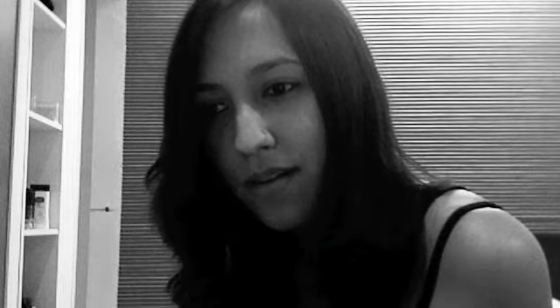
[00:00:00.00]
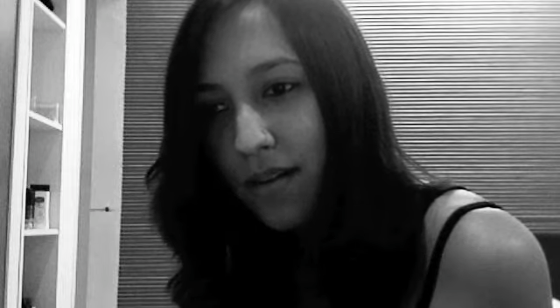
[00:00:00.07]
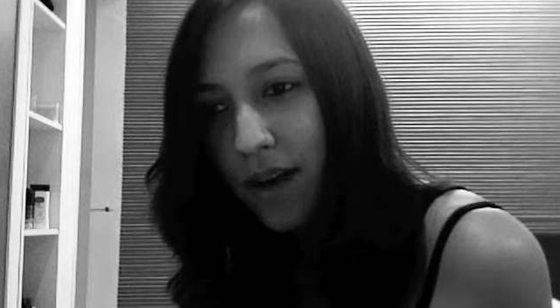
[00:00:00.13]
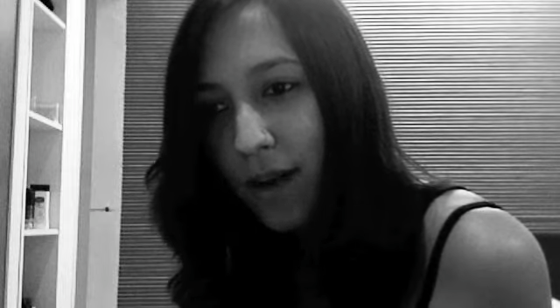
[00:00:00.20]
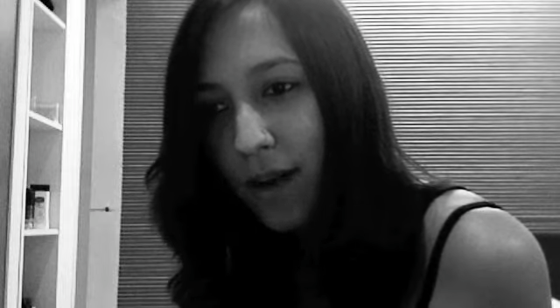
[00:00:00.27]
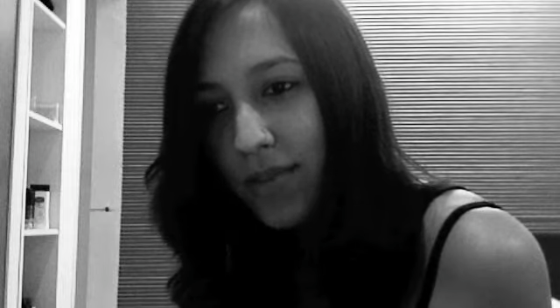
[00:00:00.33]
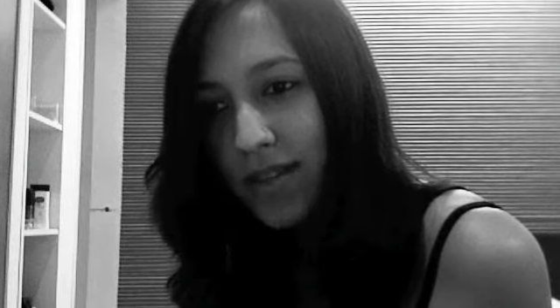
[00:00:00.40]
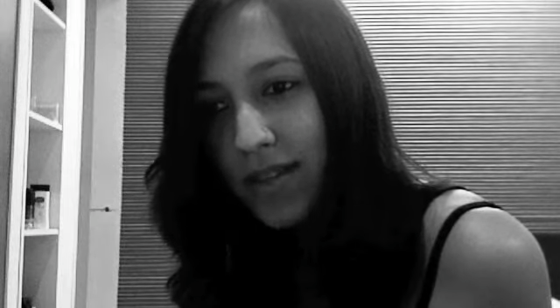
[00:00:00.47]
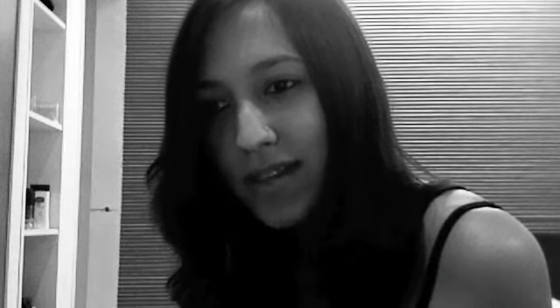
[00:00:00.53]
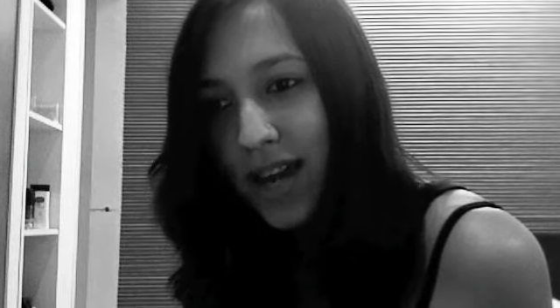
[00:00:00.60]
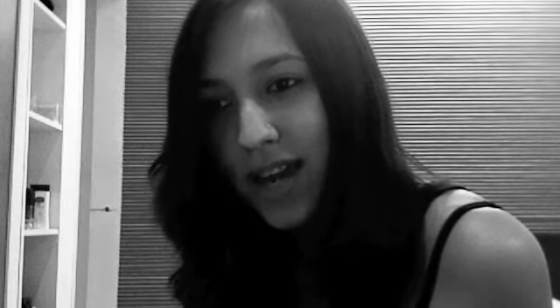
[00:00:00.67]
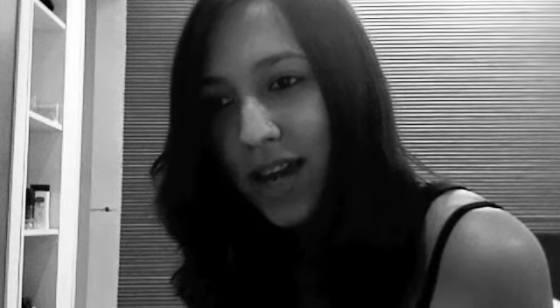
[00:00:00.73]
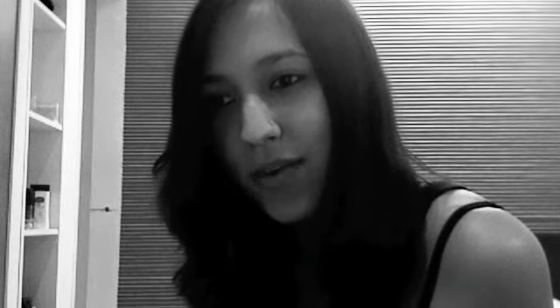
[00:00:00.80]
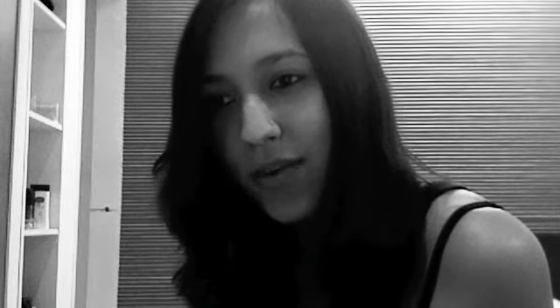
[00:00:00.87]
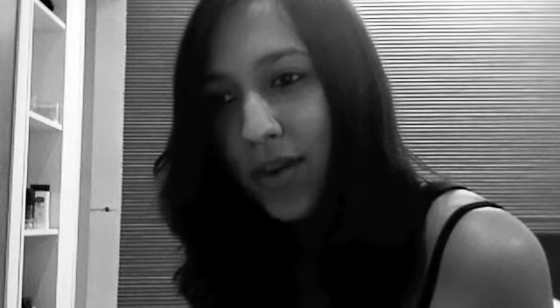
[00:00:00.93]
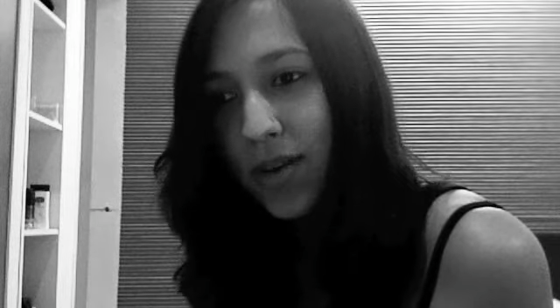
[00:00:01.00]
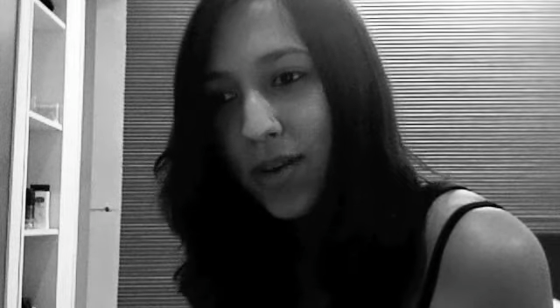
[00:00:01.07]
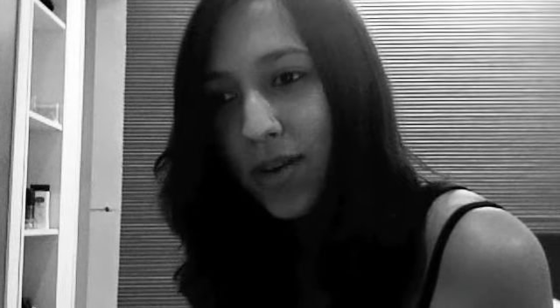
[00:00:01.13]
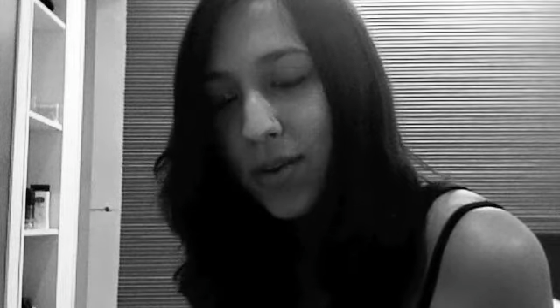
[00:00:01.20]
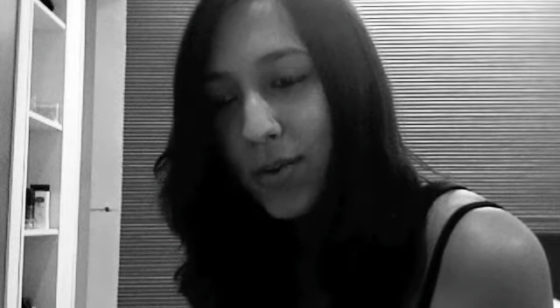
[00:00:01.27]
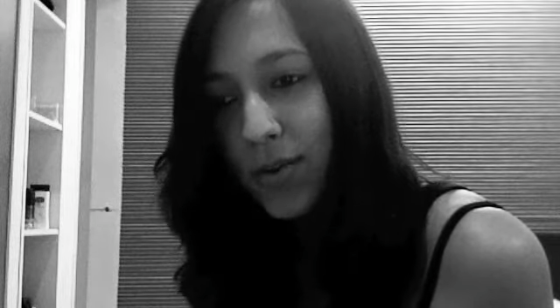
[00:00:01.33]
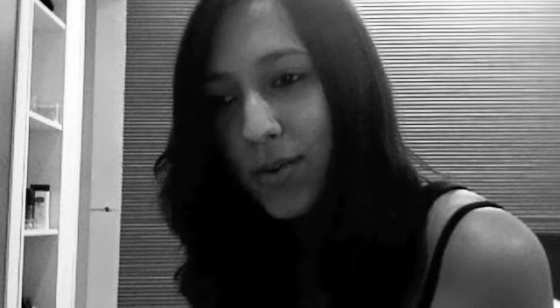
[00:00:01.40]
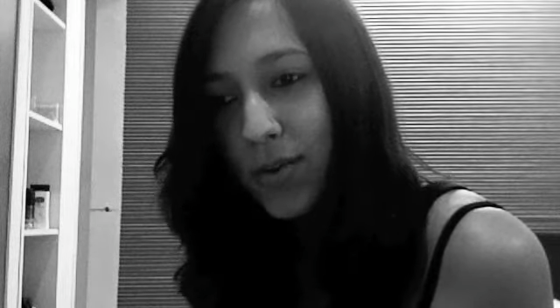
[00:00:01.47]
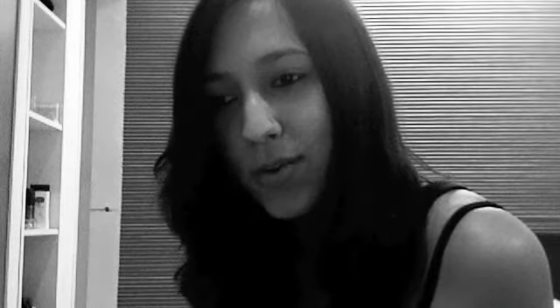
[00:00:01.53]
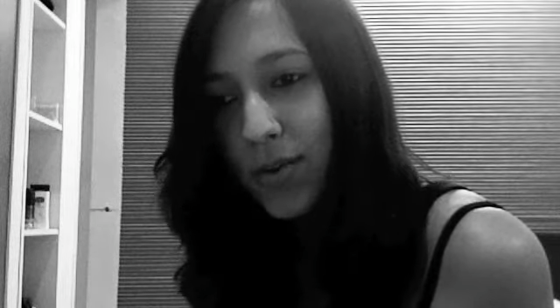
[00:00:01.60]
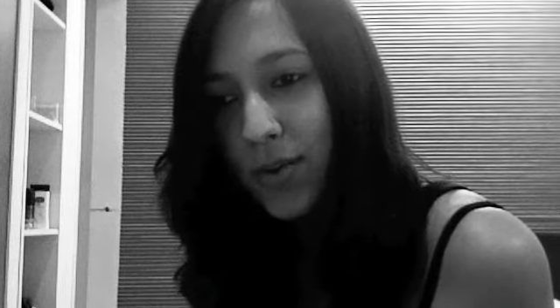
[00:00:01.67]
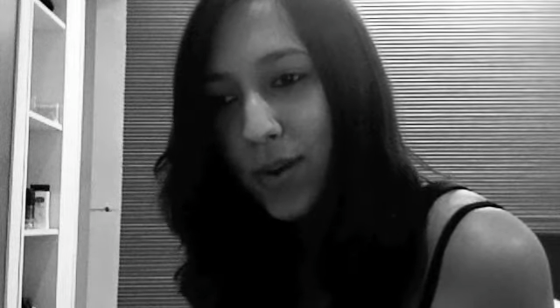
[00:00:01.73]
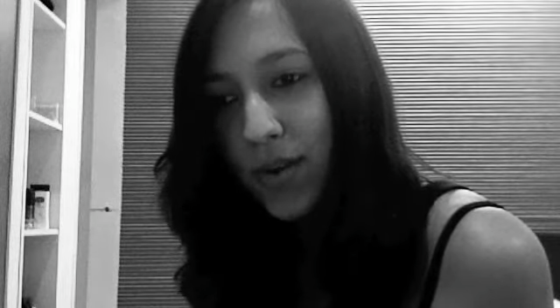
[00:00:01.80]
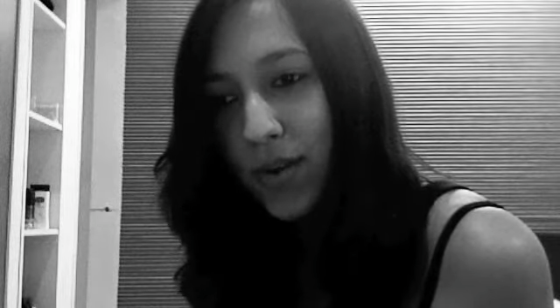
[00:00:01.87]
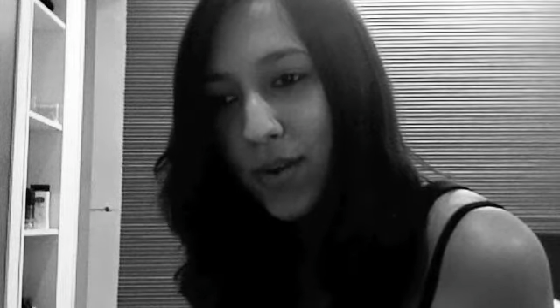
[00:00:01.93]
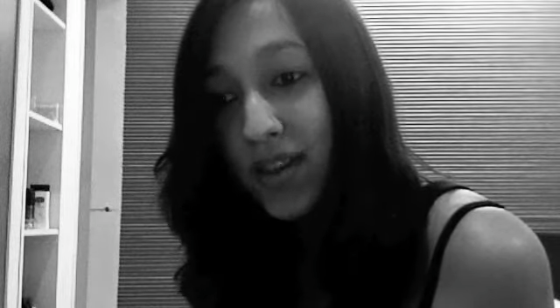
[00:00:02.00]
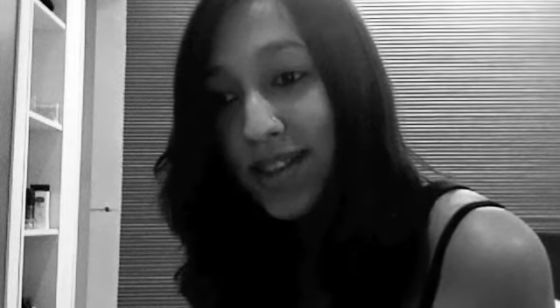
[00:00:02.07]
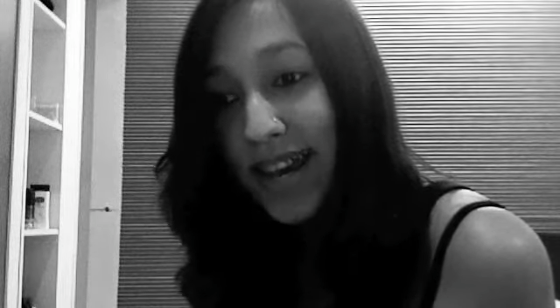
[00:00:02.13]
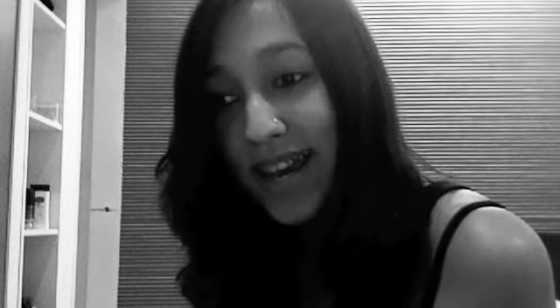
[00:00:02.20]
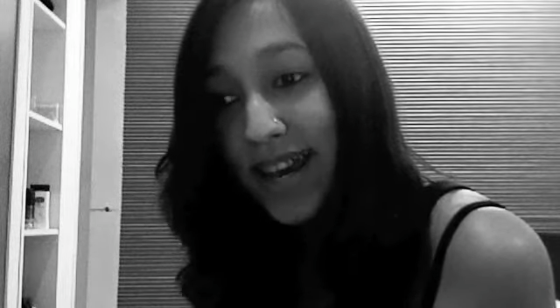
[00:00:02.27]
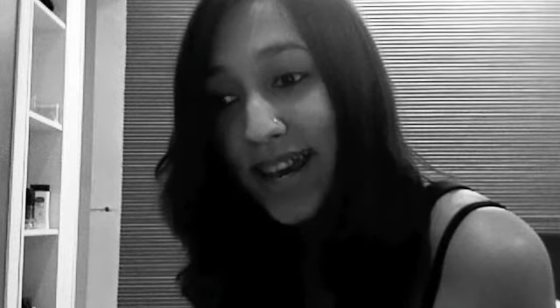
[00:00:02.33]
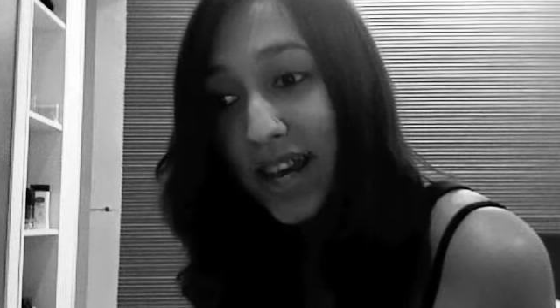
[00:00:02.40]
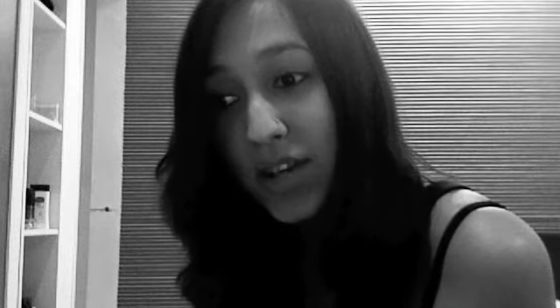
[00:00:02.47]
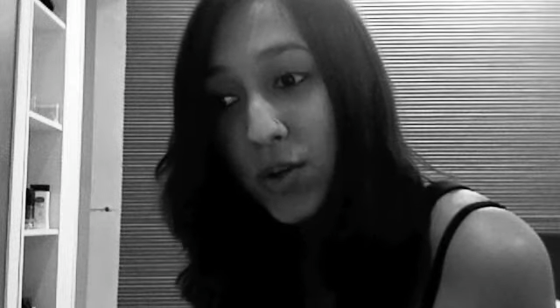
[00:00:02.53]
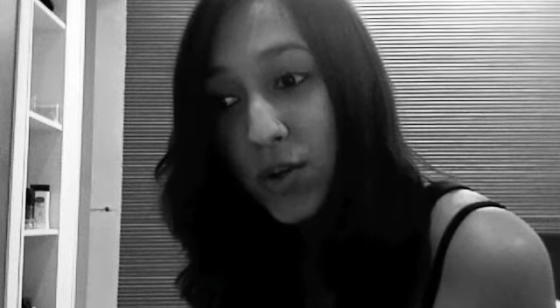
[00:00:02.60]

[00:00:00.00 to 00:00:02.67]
Obviously, anyone who of his age